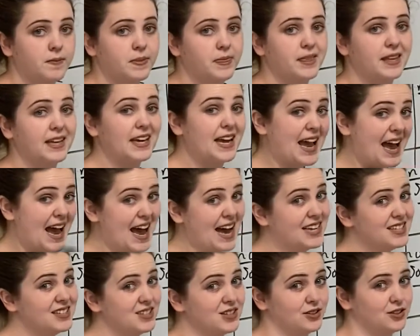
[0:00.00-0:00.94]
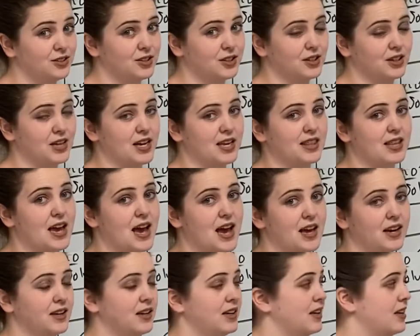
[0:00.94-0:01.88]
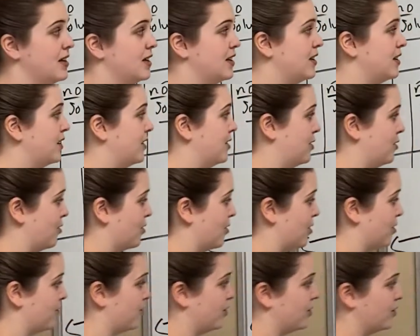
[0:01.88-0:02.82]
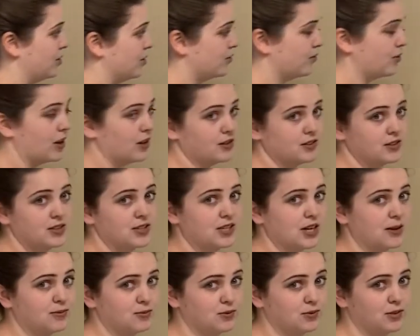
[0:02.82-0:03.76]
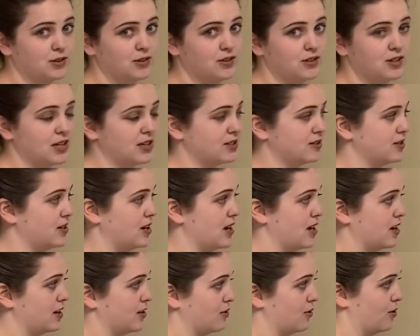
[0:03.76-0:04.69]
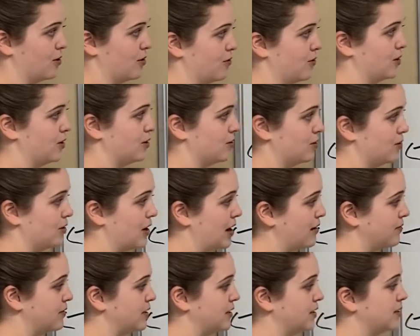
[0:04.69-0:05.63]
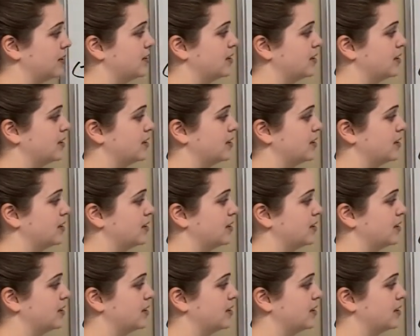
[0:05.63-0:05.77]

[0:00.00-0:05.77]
It has to look like that in order for you to follow the steps we learned yesterday, in order for you to graph it,